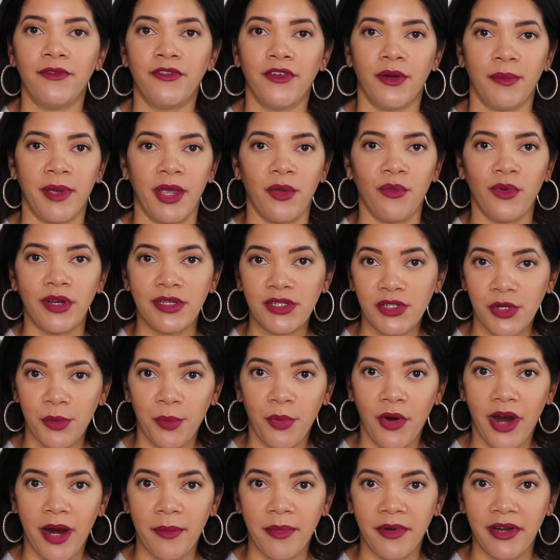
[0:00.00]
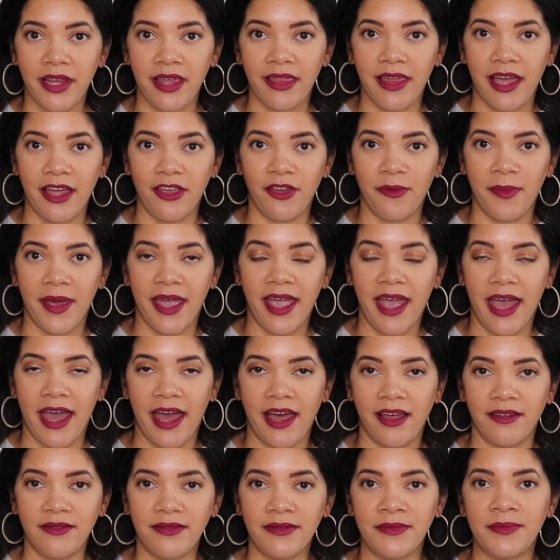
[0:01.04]
from a rental property that you may
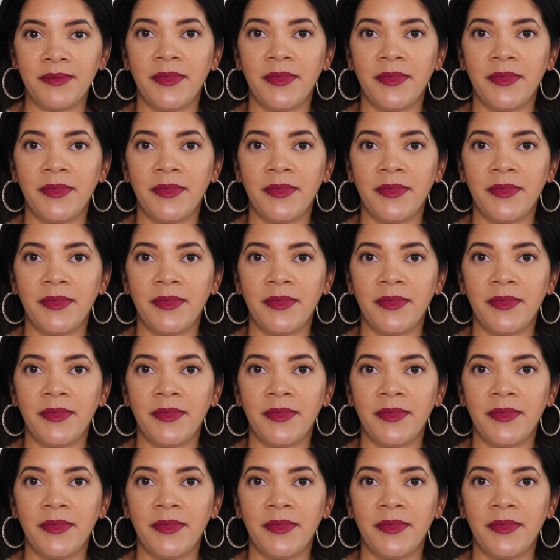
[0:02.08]
have.